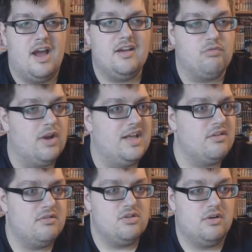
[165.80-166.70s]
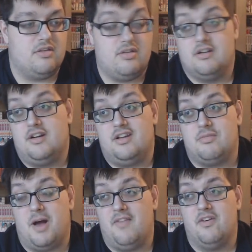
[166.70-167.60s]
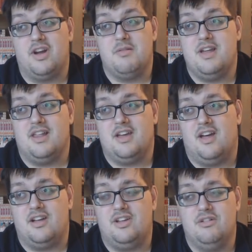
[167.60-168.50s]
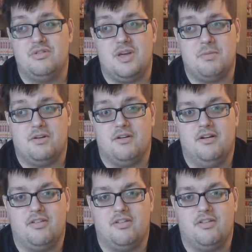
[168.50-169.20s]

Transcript: I really do enjoy the series, but I'm not going to be like a huge hypocrite.